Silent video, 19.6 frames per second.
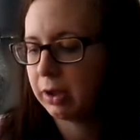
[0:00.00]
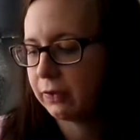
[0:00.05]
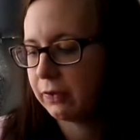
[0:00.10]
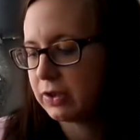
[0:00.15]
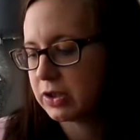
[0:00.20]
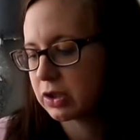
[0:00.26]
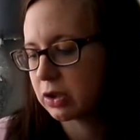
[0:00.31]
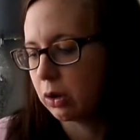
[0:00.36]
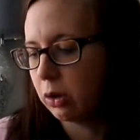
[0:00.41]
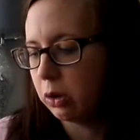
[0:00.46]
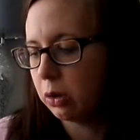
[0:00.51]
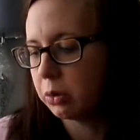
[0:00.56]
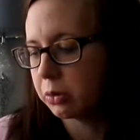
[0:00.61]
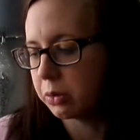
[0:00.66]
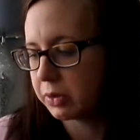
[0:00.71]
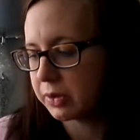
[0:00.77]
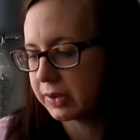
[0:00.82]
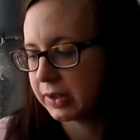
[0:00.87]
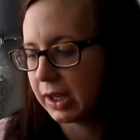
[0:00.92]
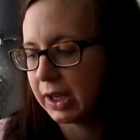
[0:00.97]
if it's
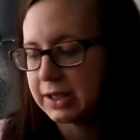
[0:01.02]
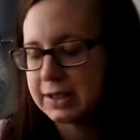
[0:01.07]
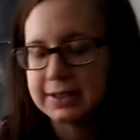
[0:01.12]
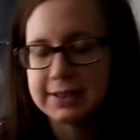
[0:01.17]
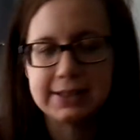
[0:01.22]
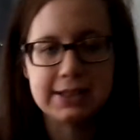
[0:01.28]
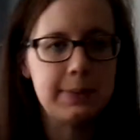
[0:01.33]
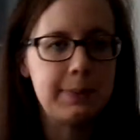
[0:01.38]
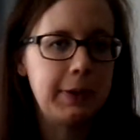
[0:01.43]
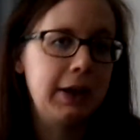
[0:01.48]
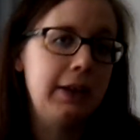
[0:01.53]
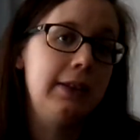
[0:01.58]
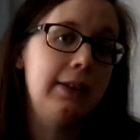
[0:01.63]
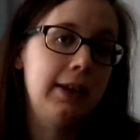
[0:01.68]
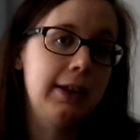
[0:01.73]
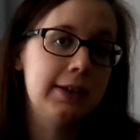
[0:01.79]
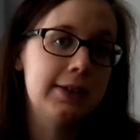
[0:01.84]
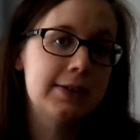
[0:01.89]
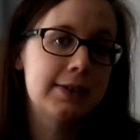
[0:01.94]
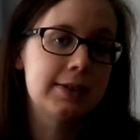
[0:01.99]
closed, I steep it in
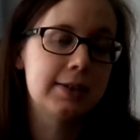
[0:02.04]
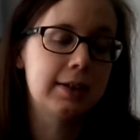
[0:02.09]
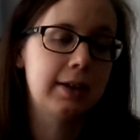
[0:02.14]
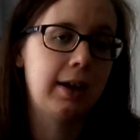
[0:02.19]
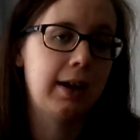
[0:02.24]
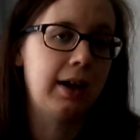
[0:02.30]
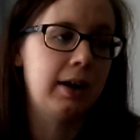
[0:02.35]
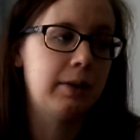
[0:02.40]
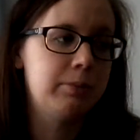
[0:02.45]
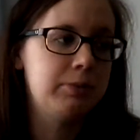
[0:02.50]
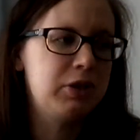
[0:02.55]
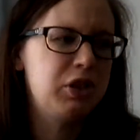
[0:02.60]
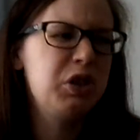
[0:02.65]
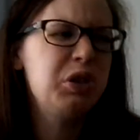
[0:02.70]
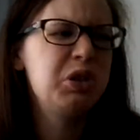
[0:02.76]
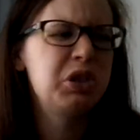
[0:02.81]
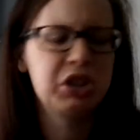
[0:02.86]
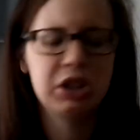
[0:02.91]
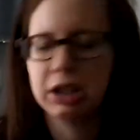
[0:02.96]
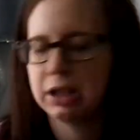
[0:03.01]
this. Um,
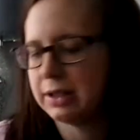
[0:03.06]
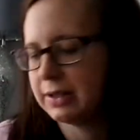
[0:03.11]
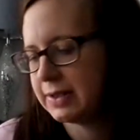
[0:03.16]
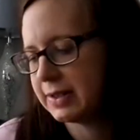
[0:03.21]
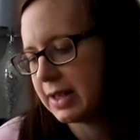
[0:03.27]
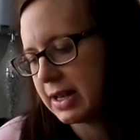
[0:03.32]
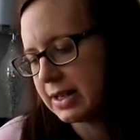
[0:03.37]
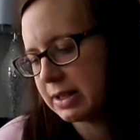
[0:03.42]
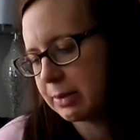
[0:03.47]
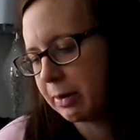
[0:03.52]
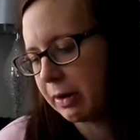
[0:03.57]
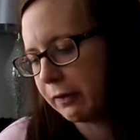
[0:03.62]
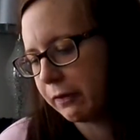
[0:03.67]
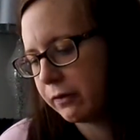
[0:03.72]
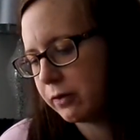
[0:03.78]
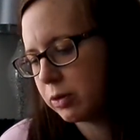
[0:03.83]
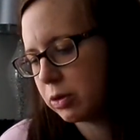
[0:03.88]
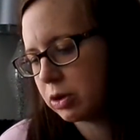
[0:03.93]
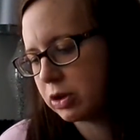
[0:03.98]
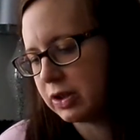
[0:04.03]
usually it says about
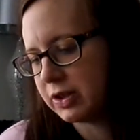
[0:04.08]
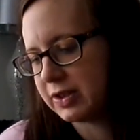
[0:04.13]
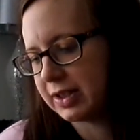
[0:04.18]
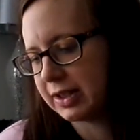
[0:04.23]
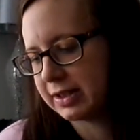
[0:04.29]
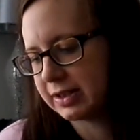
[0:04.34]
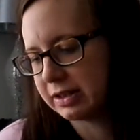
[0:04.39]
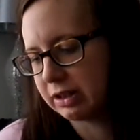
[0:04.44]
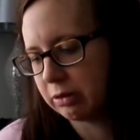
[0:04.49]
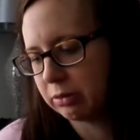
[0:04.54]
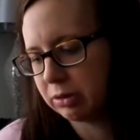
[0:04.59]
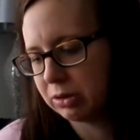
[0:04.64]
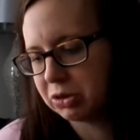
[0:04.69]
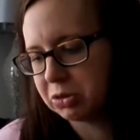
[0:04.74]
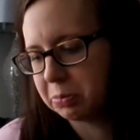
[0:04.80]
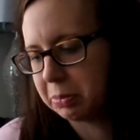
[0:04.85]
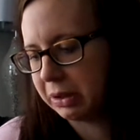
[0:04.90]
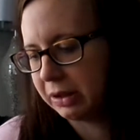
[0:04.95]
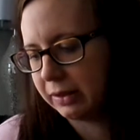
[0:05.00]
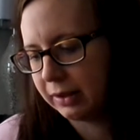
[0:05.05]
four to six
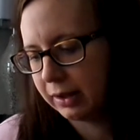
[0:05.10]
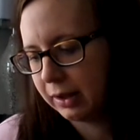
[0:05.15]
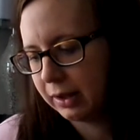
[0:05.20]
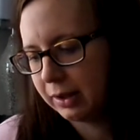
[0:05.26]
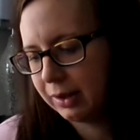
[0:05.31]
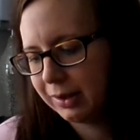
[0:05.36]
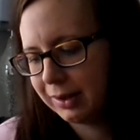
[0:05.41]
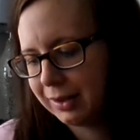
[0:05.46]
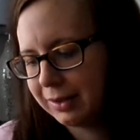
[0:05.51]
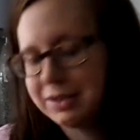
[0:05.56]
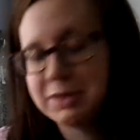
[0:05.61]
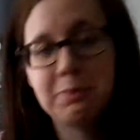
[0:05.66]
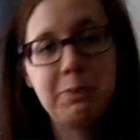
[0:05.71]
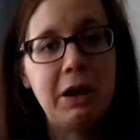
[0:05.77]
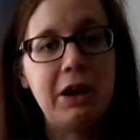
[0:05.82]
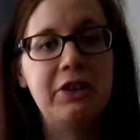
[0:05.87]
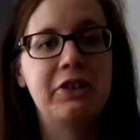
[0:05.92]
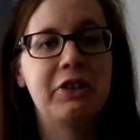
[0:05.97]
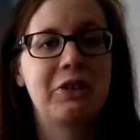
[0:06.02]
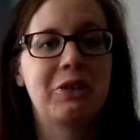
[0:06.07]
hours, but
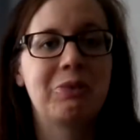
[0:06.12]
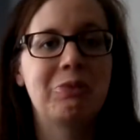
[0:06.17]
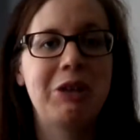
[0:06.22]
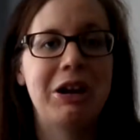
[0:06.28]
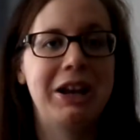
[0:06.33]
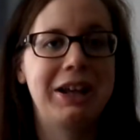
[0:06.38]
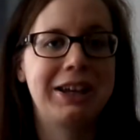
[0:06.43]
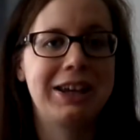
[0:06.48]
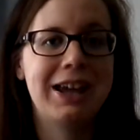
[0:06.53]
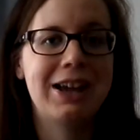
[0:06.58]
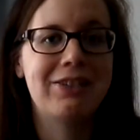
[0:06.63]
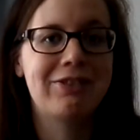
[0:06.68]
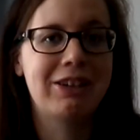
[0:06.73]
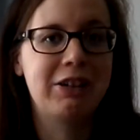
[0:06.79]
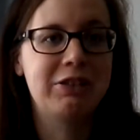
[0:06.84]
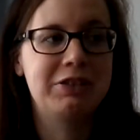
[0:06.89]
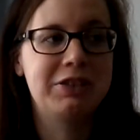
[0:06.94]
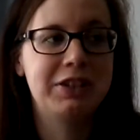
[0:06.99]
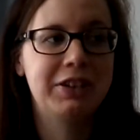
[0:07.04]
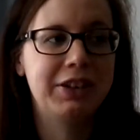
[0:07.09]
depending on when I get
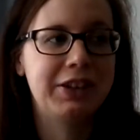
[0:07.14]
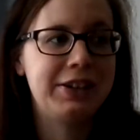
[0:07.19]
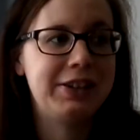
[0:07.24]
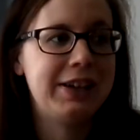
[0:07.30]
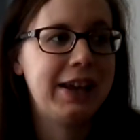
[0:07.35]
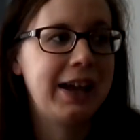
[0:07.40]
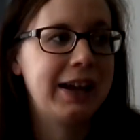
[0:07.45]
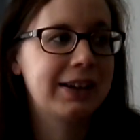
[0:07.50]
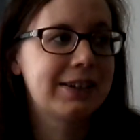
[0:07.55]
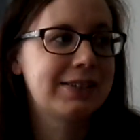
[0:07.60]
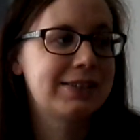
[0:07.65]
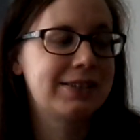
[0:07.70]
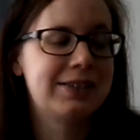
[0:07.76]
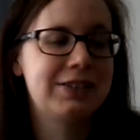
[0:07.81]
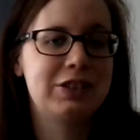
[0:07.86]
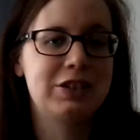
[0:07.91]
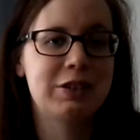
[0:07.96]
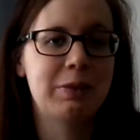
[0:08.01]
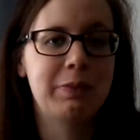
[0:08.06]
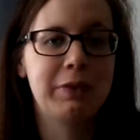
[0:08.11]
round till it next,
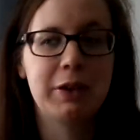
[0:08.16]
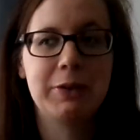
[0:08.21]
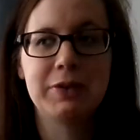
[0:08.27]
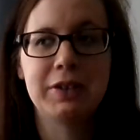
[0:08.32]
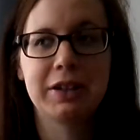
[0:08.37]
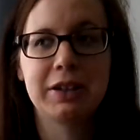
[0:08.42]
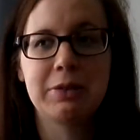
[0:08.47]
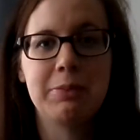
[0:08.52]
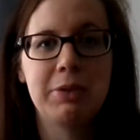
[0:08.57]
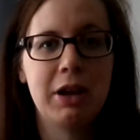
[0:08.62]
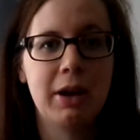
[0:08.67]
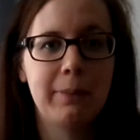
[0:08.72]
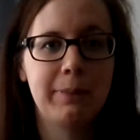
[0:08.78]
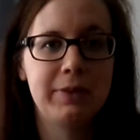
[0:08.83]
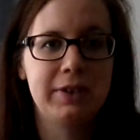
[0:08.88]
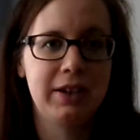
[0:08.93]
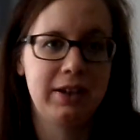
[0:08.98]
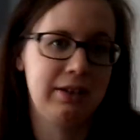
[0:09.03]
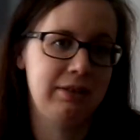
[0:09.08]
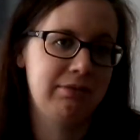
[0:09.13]
sometimes it can be
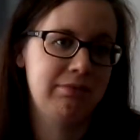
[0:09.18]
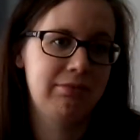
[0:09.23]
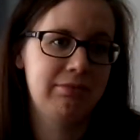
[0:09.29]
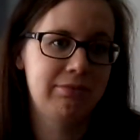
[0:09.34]
up to,